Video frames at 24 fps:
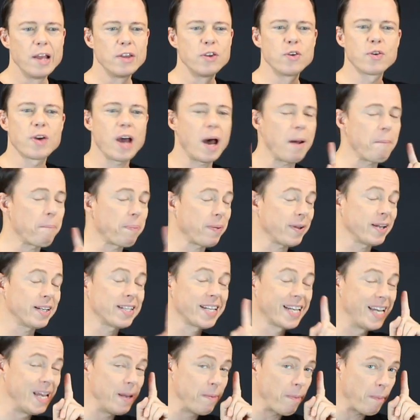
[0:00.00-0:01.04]
You
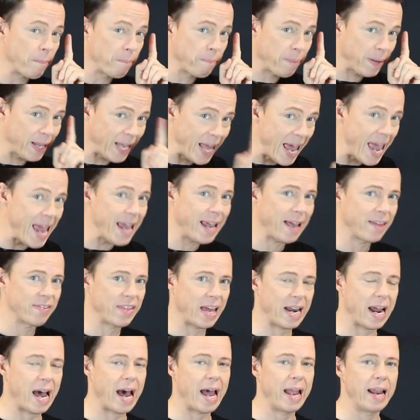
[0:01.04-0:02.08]
can't keep playing at
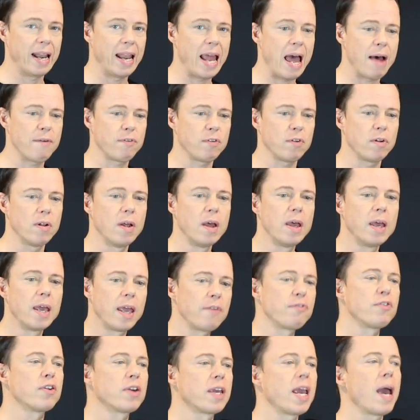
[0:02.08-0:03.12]
that high level
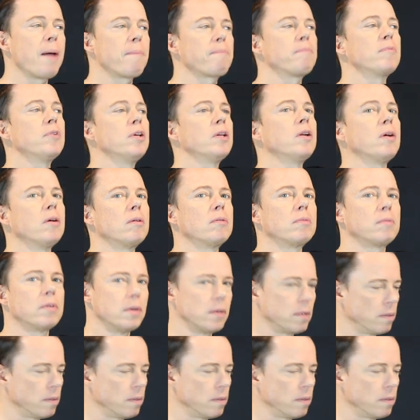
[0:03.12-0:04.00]
if you kept, you know...